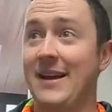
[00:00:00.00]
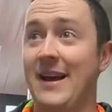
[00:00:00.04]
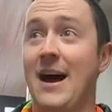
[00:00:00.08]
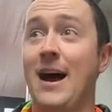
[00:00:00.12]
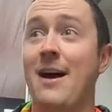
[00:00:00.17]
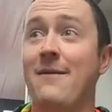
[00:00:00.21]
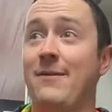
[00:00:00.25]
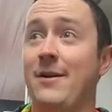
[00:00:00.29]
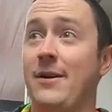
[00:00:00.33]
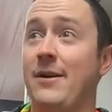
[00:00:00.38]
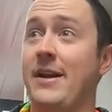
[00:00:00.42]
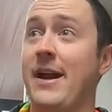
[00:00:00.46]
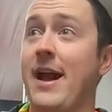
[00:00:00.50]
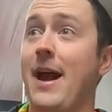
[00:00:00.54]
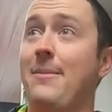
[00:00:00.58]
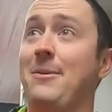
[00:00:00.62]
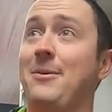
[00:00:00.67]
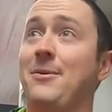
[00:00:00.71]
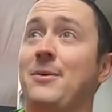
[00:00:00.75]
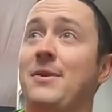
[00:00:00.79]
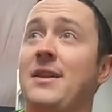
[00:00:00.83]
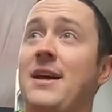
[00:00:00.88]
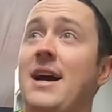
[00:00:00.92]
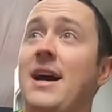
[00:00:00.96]
I'm very
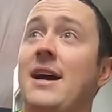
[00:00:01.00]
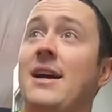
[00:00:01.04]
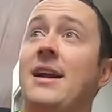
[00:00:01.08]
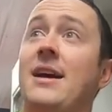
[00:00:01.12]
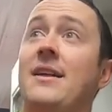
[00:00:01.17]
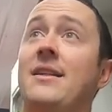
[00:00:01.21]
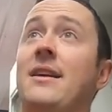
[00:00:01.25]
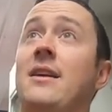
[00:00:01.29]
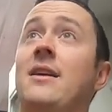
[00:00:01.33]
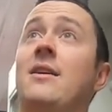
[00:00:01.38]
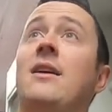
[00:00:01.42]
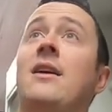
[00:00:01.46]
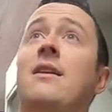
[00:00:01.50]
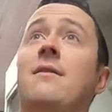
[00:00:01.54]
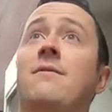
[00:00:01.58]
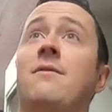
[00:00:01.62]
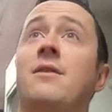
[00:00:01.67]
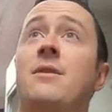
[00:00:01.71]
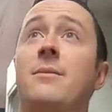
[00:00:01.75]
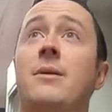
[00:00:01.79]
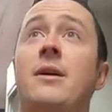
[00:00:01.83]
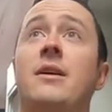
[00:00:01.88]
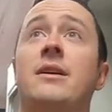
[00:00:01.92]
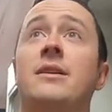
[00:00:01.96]
happy with that, and I think a lot of
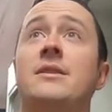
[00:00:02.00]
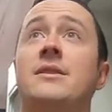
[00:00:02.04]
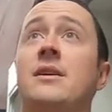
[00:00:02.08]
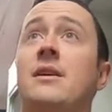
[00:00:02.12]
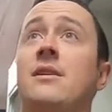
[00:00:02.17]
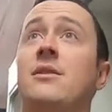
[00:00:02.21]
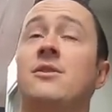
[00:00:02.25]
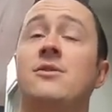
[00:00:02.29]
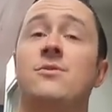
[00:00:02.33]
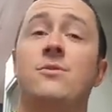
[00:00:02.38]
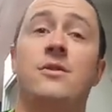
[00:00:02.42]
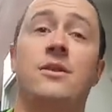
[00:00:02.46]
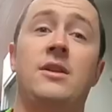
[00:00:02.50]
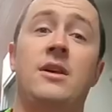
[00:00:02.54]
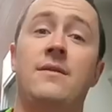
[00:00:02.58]
flea market sellers will